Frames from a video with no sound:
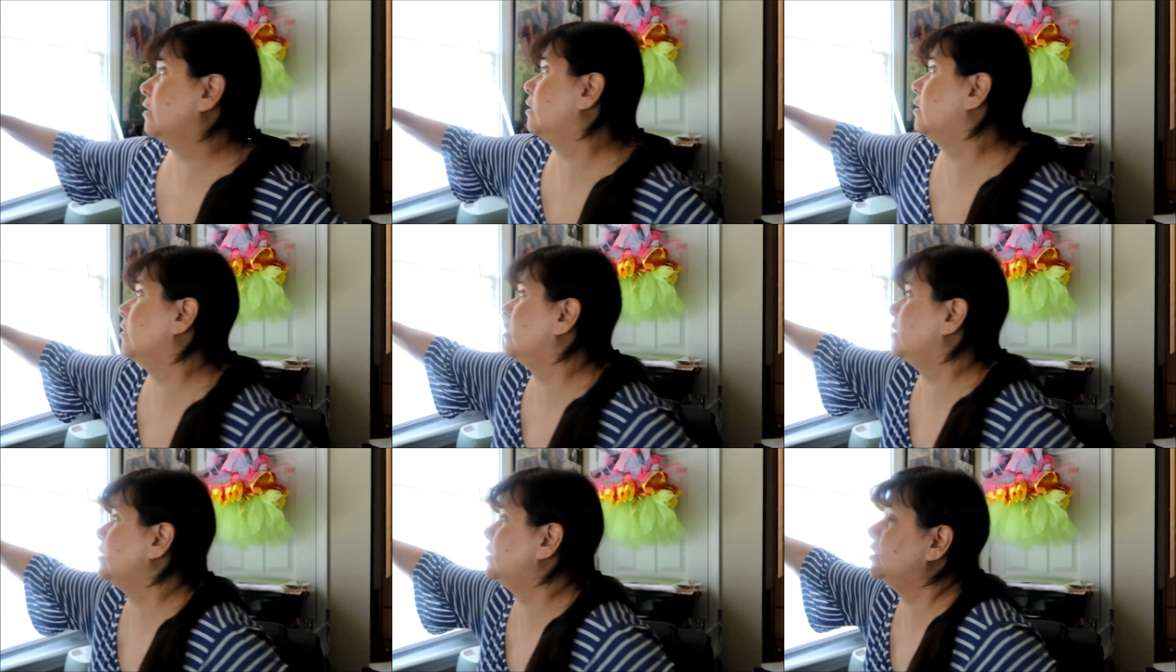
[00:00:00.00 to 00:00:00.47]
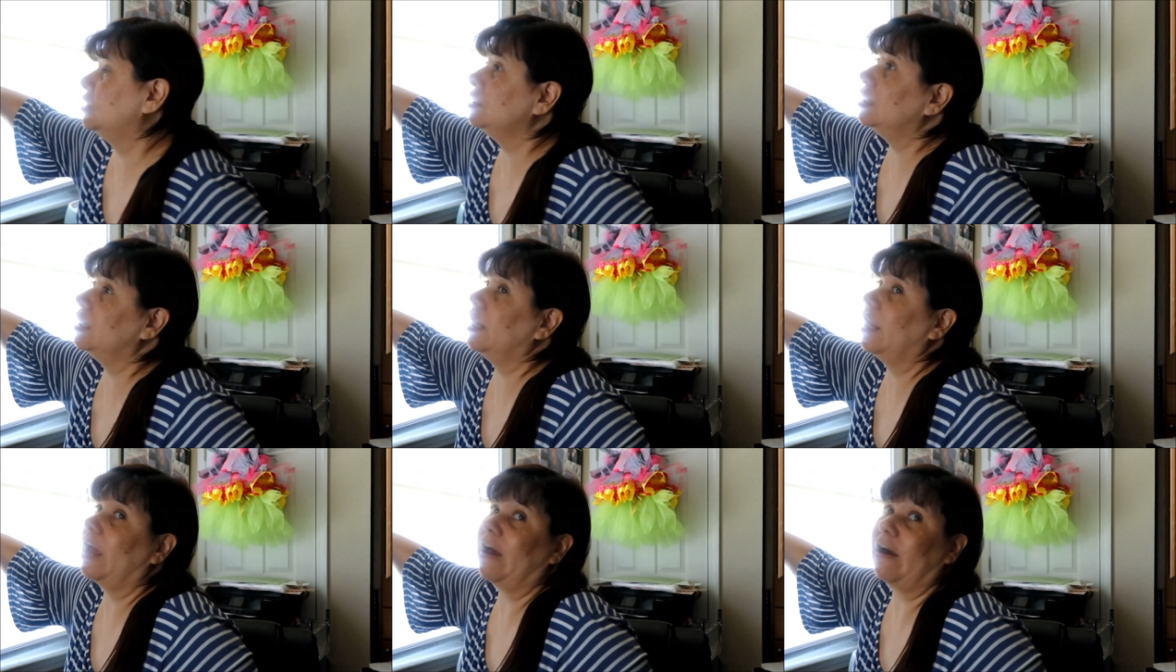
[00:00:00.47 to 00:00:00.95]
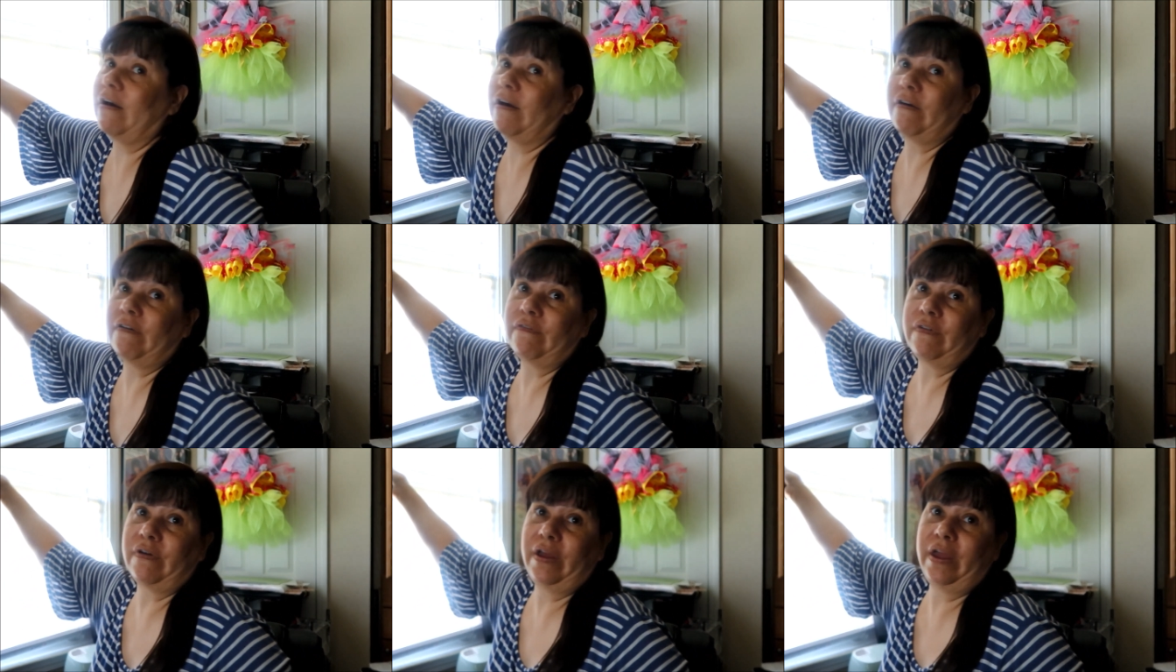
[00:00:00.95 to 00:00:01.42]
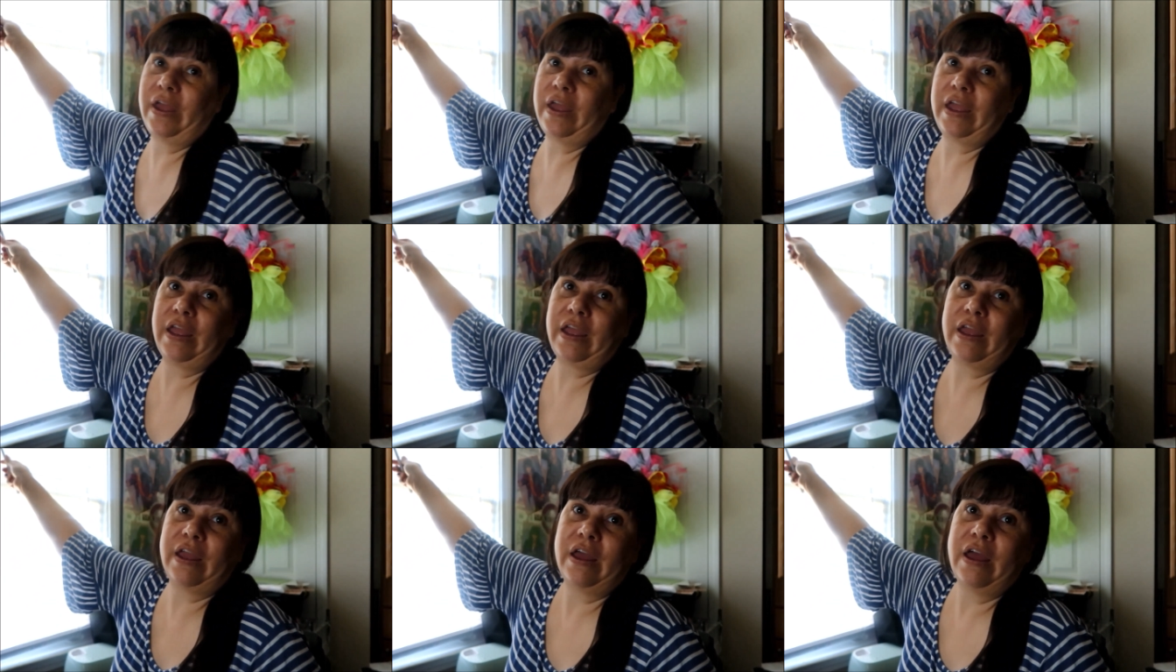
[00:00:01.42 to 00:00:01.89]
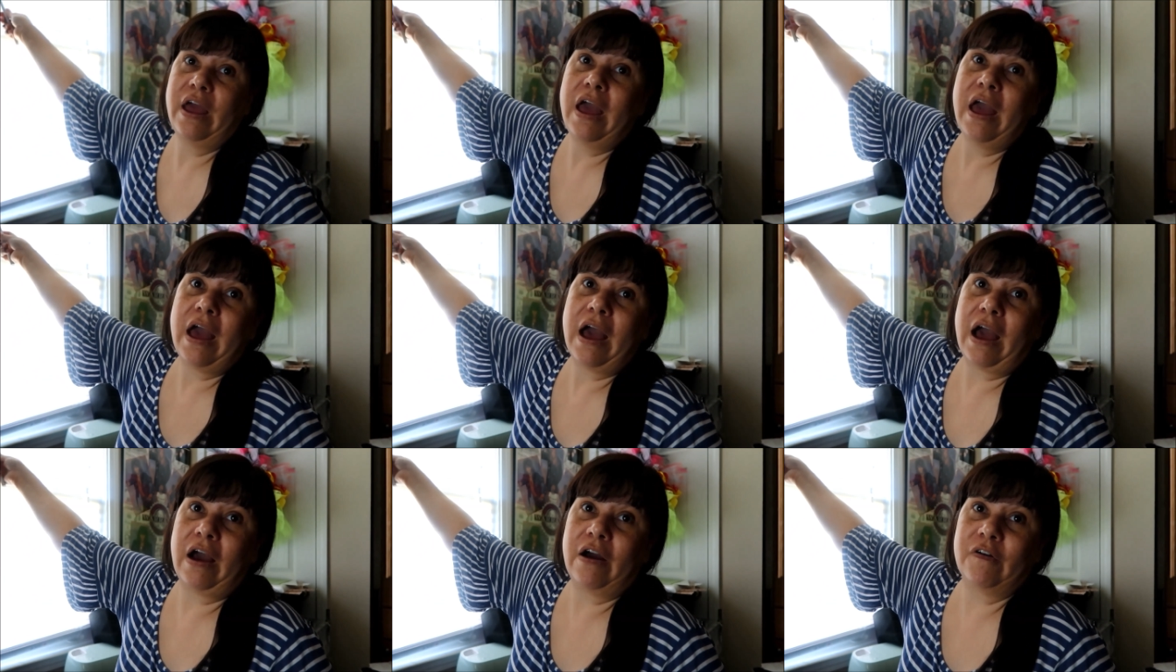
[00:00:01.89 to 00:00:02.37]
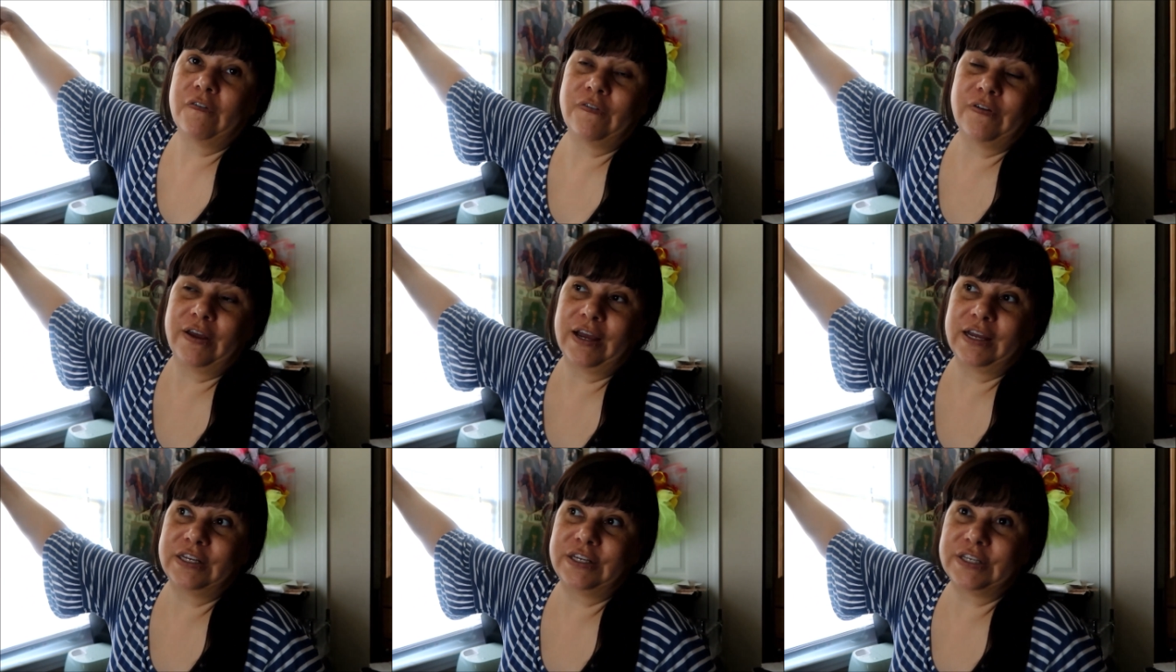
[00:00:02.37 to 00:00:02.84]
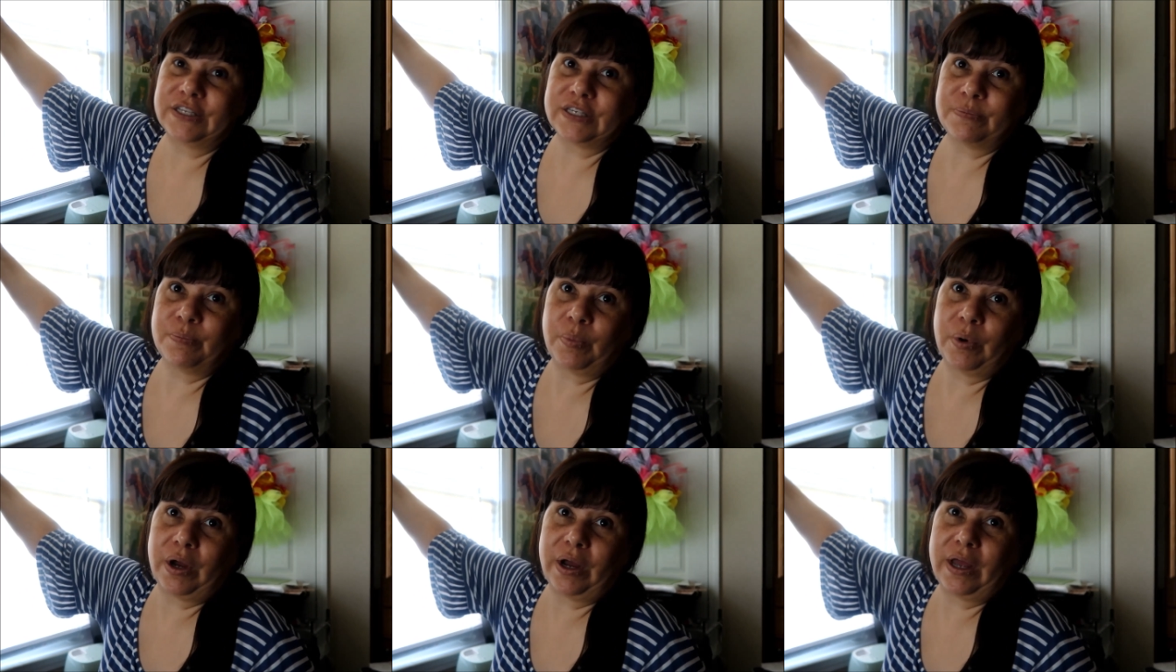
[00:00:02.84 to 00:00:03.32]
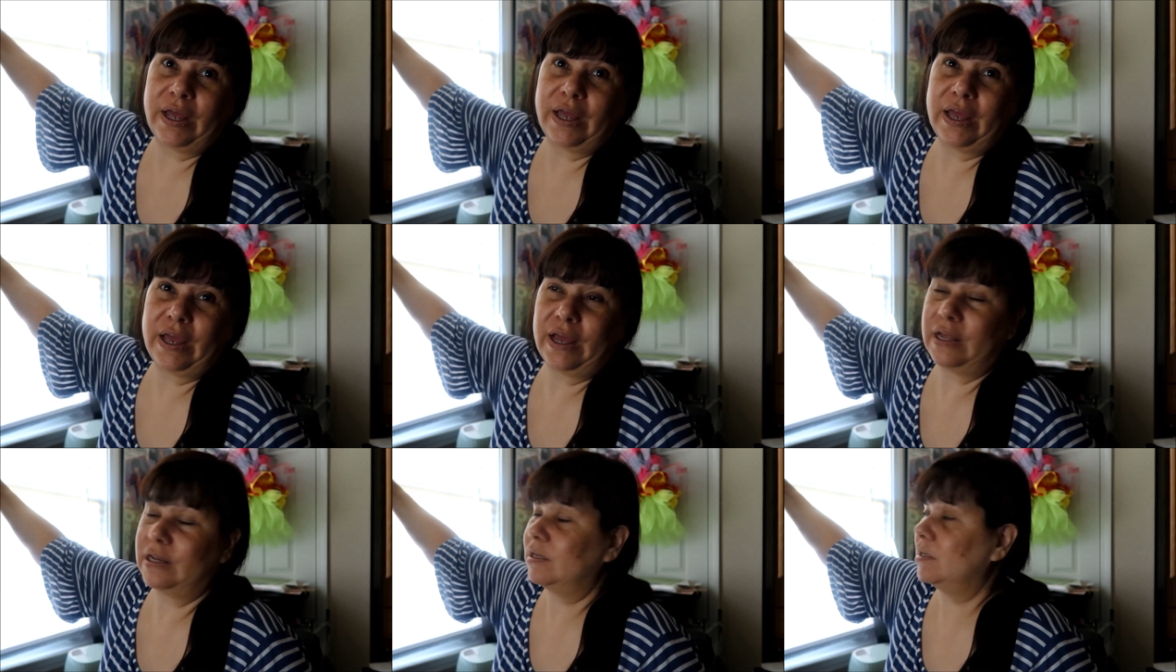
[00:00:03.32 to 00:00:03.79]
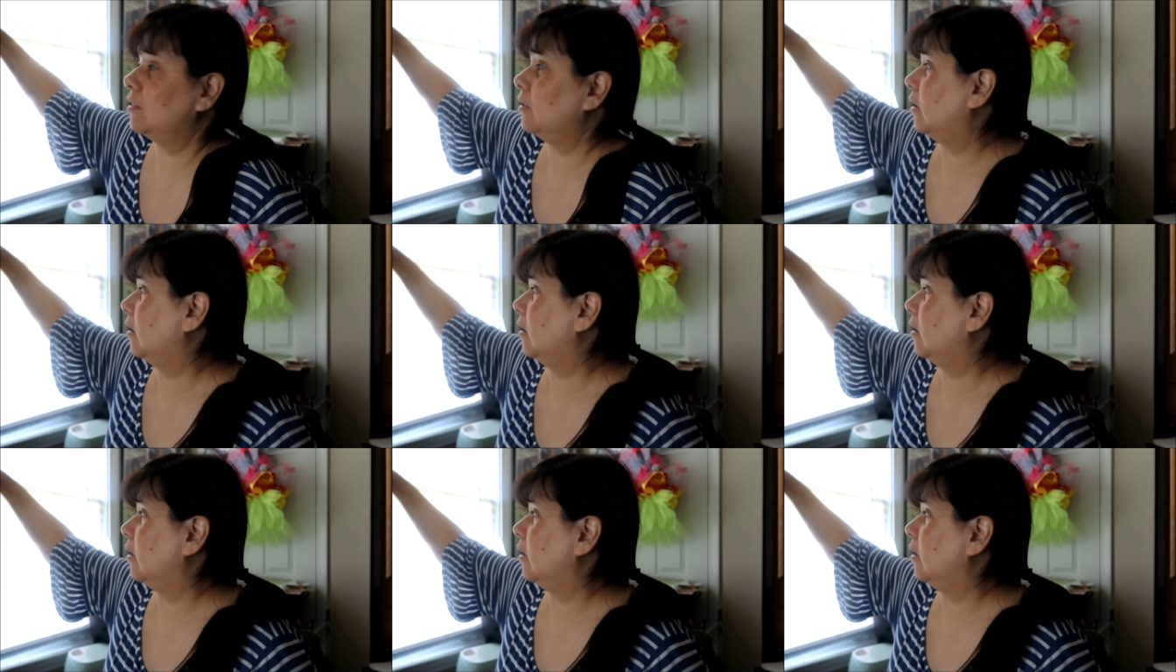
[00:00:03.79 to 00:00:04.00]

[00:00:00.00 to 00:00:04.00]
she did have a outfit I just bought at